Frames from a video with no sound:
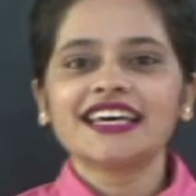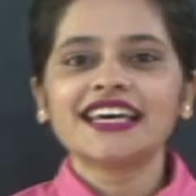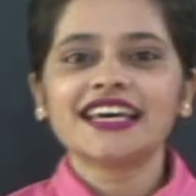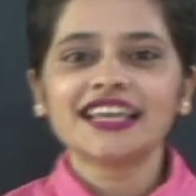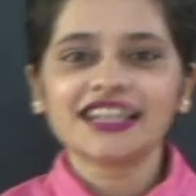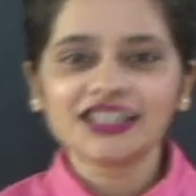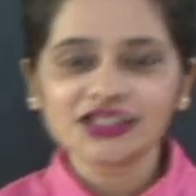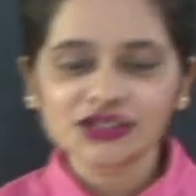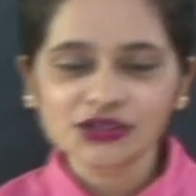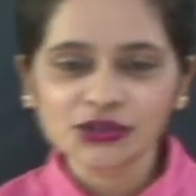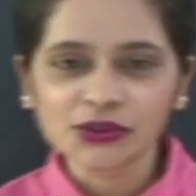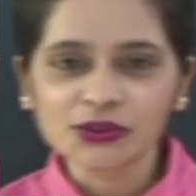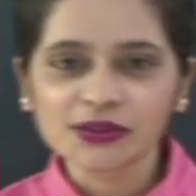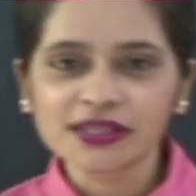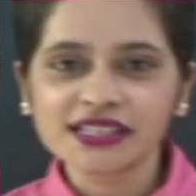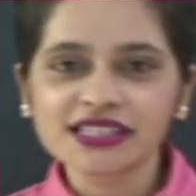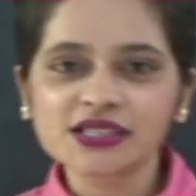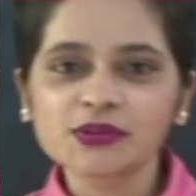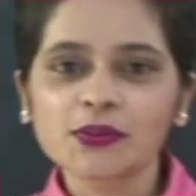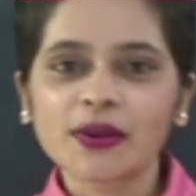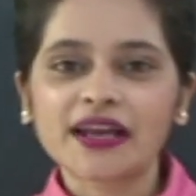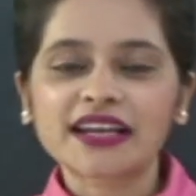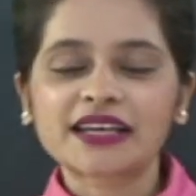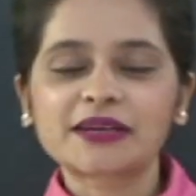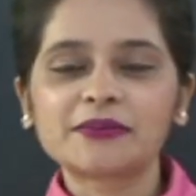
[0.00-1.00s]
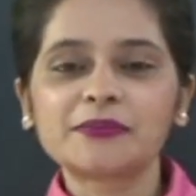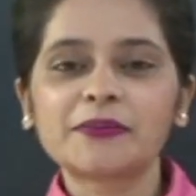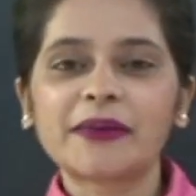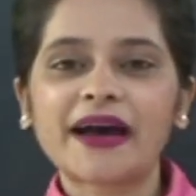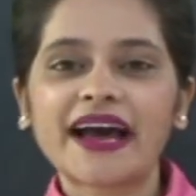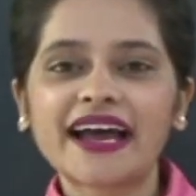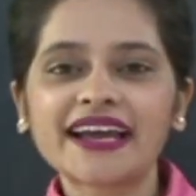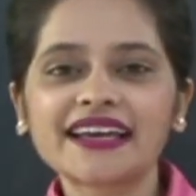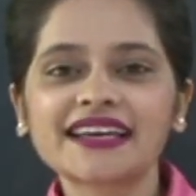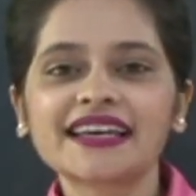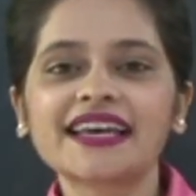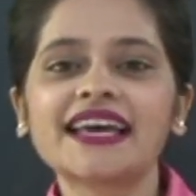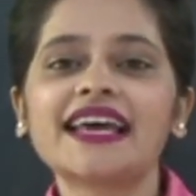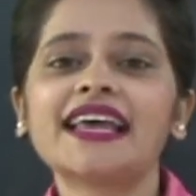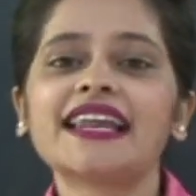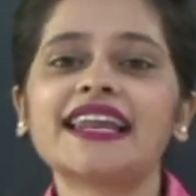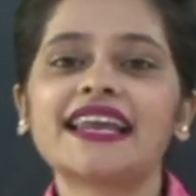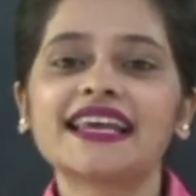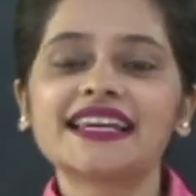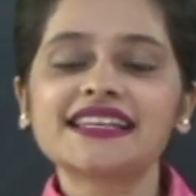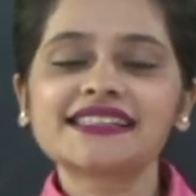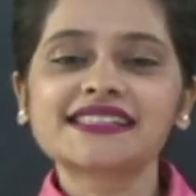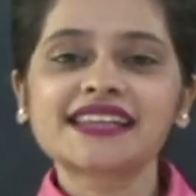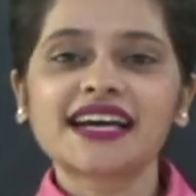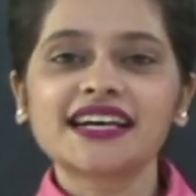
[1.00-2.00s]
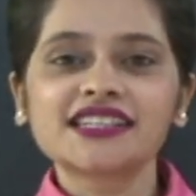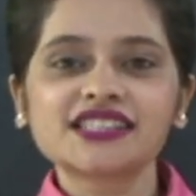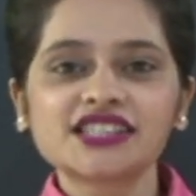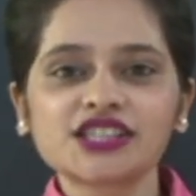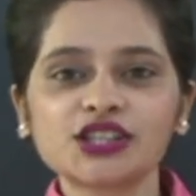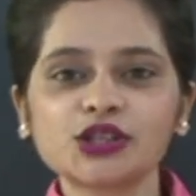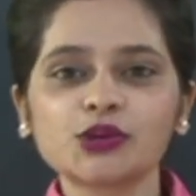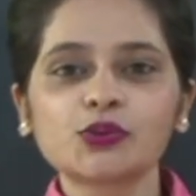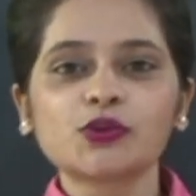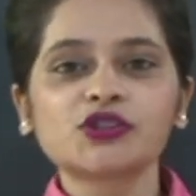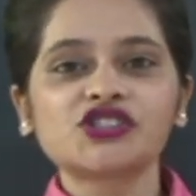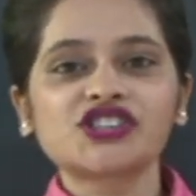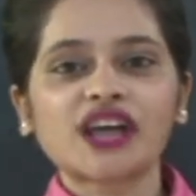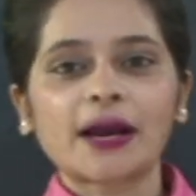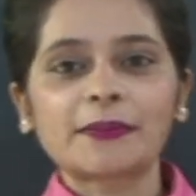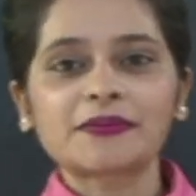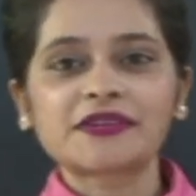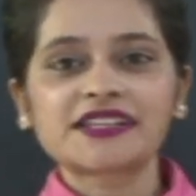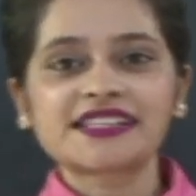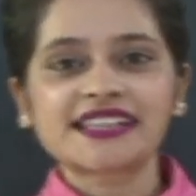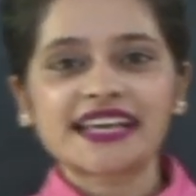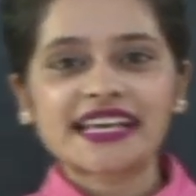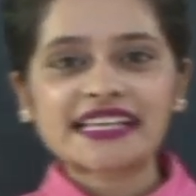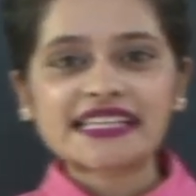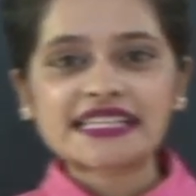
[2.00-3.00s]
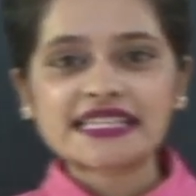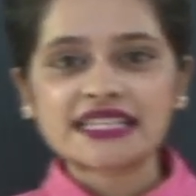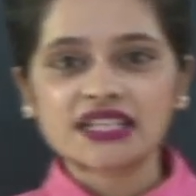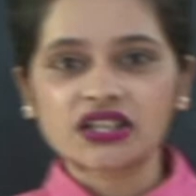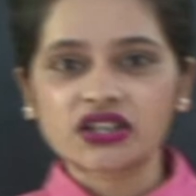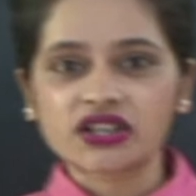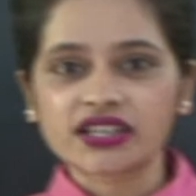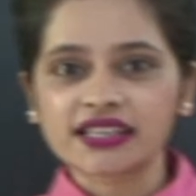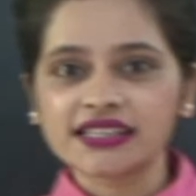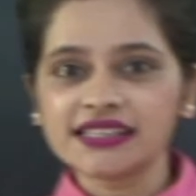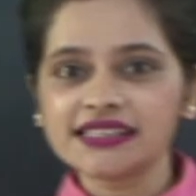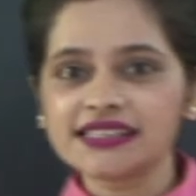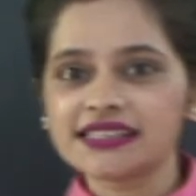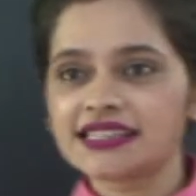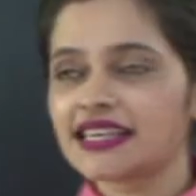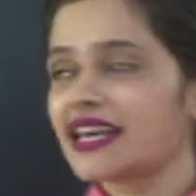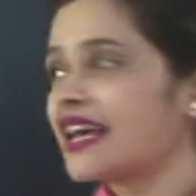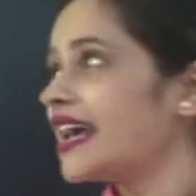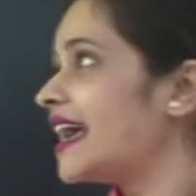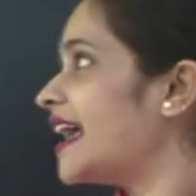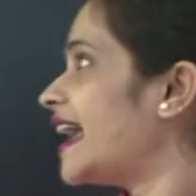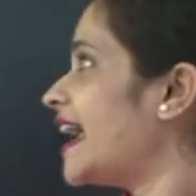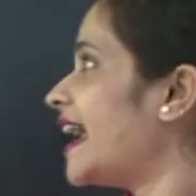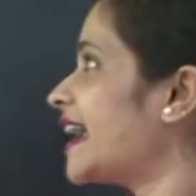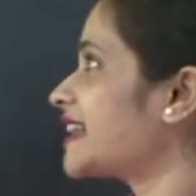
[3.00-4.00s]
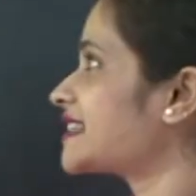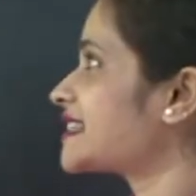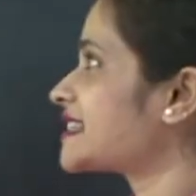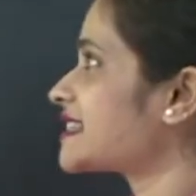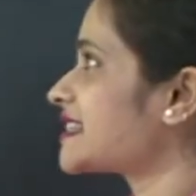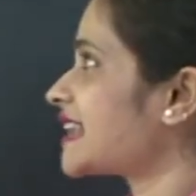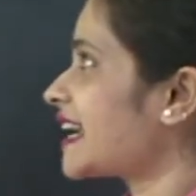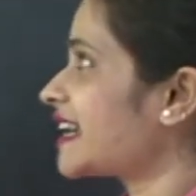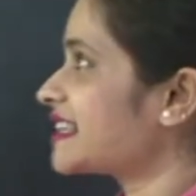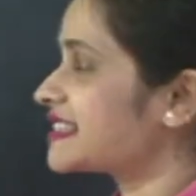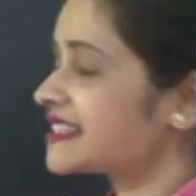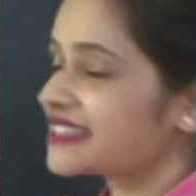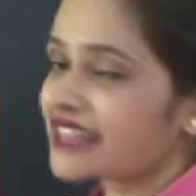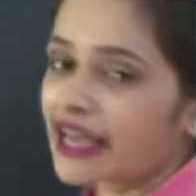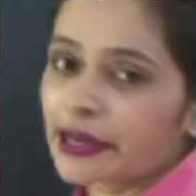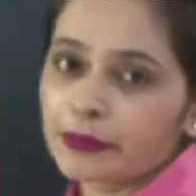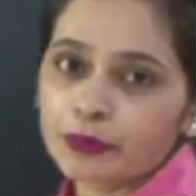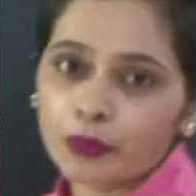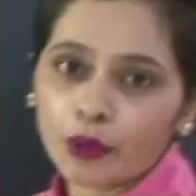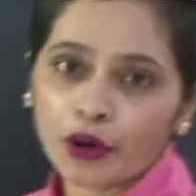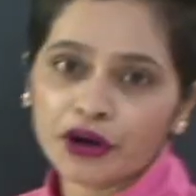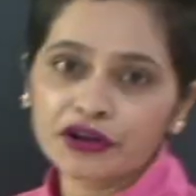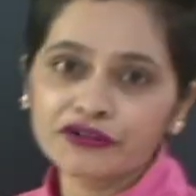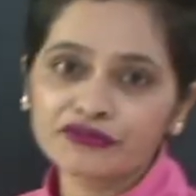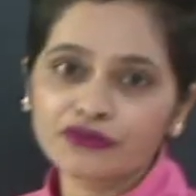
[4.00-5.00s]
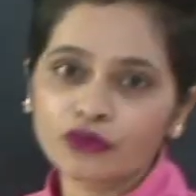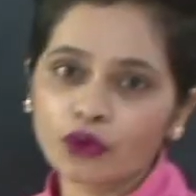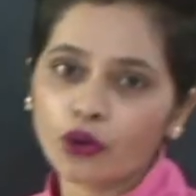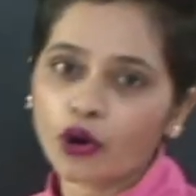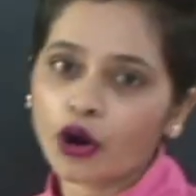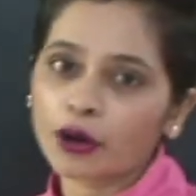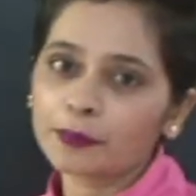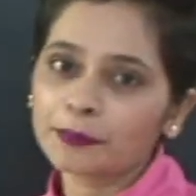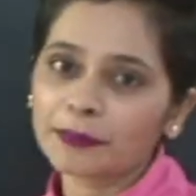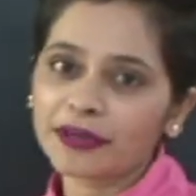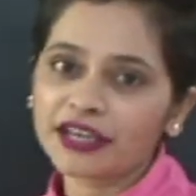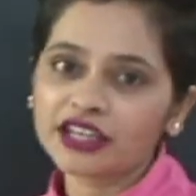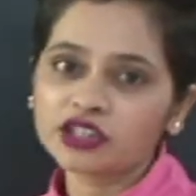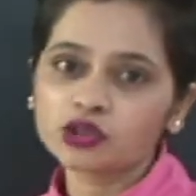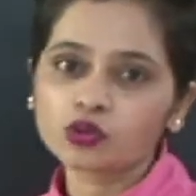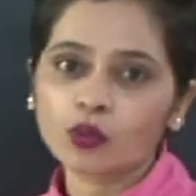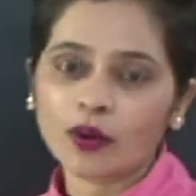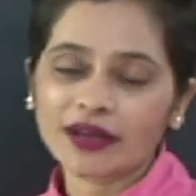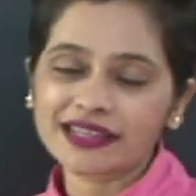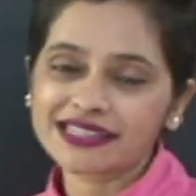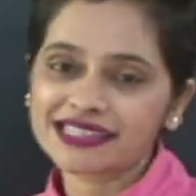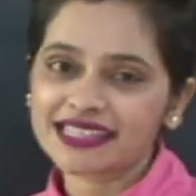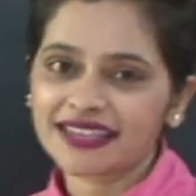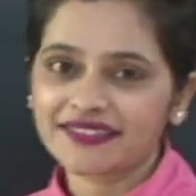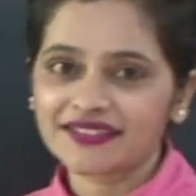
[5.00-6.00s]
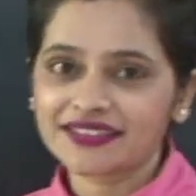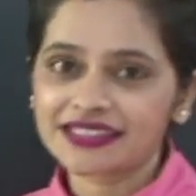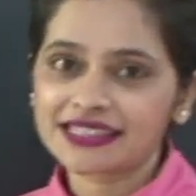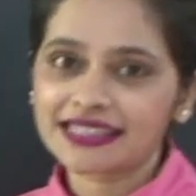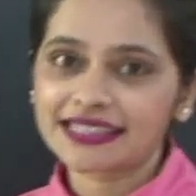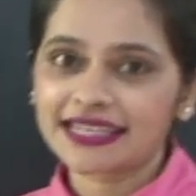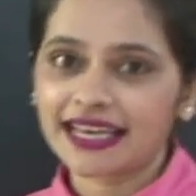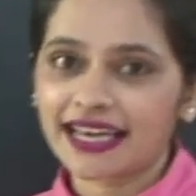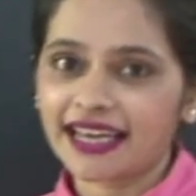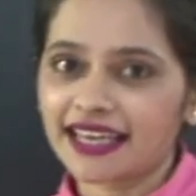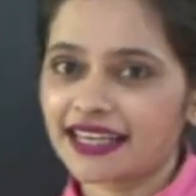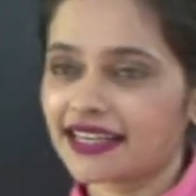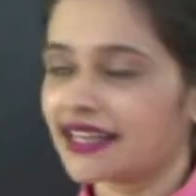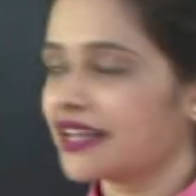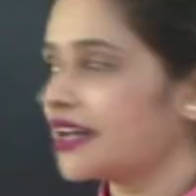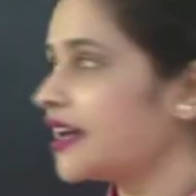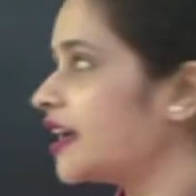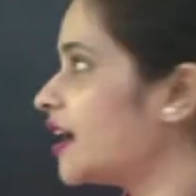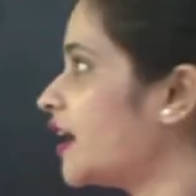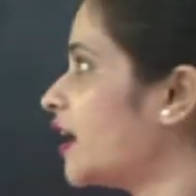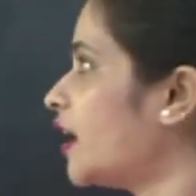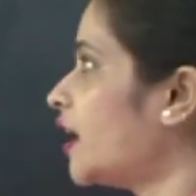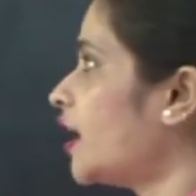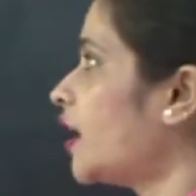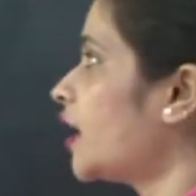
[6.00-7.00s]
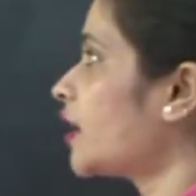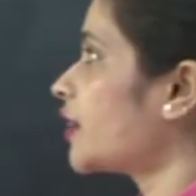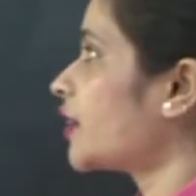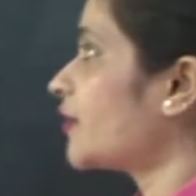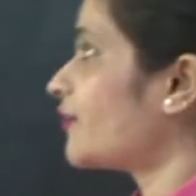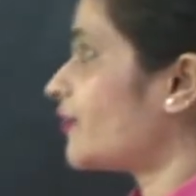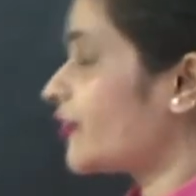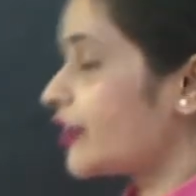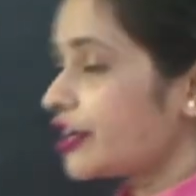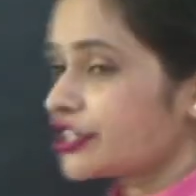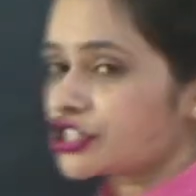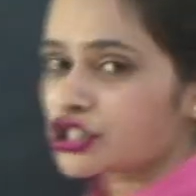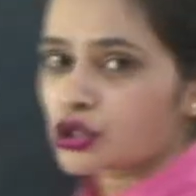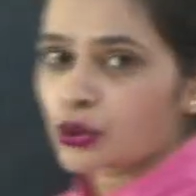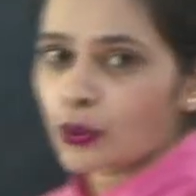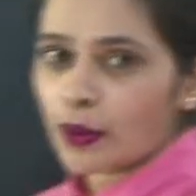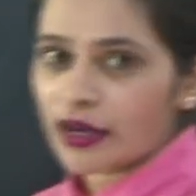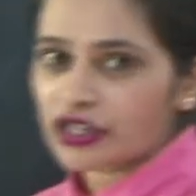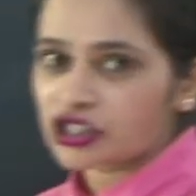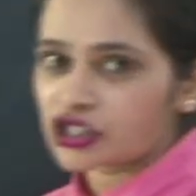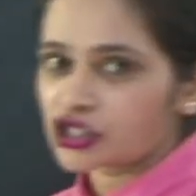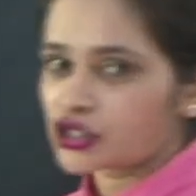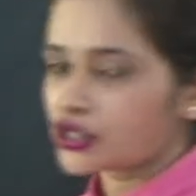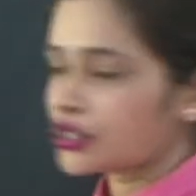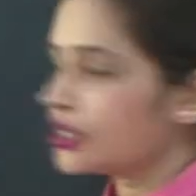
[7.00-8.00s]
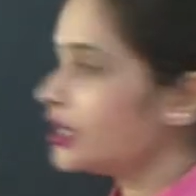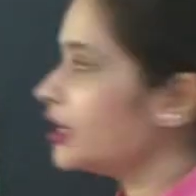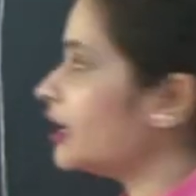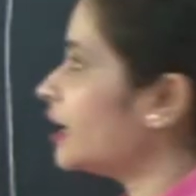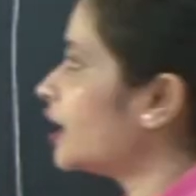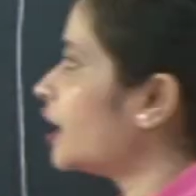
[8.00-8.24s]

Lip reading: Hello students, welcome back. Let us continue with chapter 10 circles, exercise 10.4 on page 179. The first question,